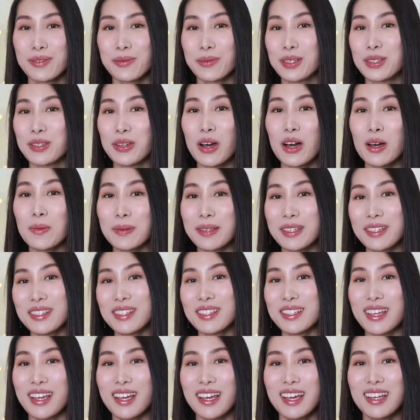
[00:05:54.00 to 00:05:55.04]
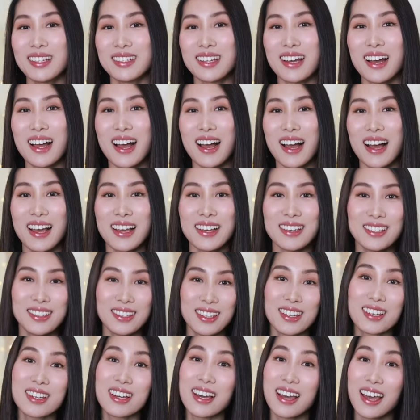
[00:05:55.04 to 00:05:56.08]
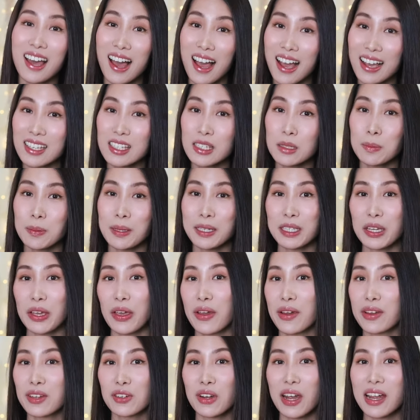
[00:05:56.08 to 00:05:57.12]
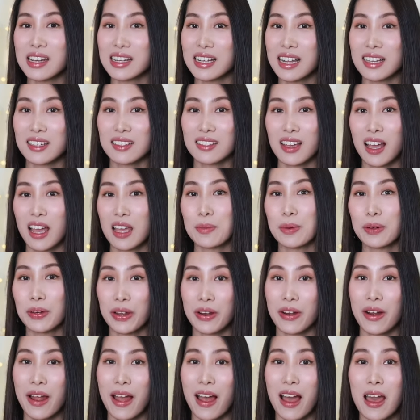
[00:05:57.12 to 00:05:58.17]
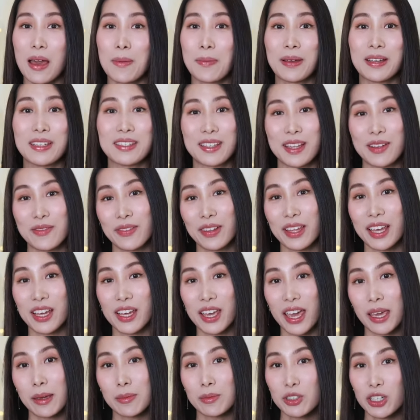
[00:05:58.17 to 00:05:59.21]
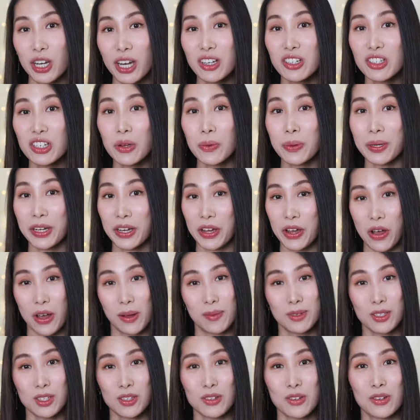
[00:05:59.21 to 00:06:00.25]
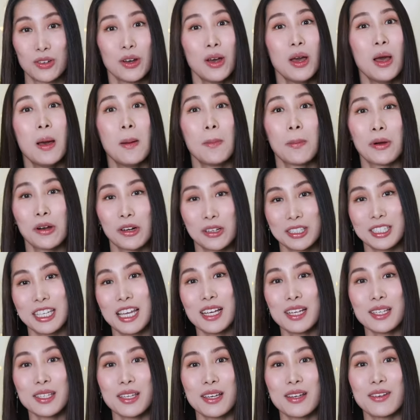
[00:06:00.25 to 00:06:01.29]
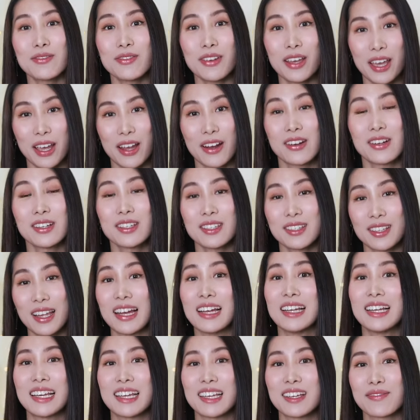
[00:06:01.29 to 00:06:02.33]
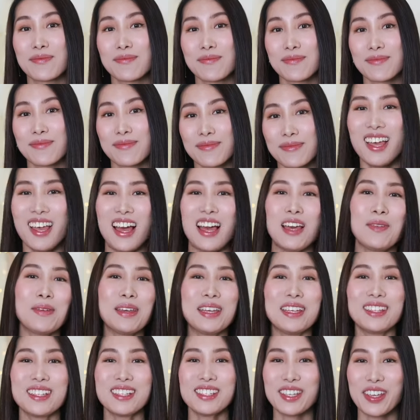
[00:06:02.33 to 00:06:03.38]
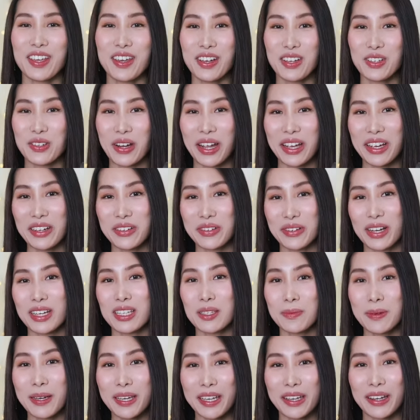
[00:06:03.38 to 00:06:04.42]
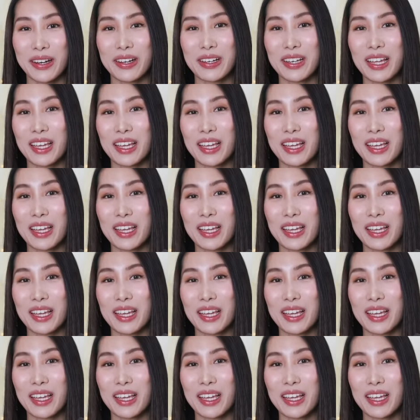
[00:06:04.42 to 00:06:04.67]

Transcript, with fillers: With all being said, I think a high-speed hair dryer like TYMO Air Hype is definitely a game changer when it comes to protective hair styling. I mean, this hair dryer dries my hair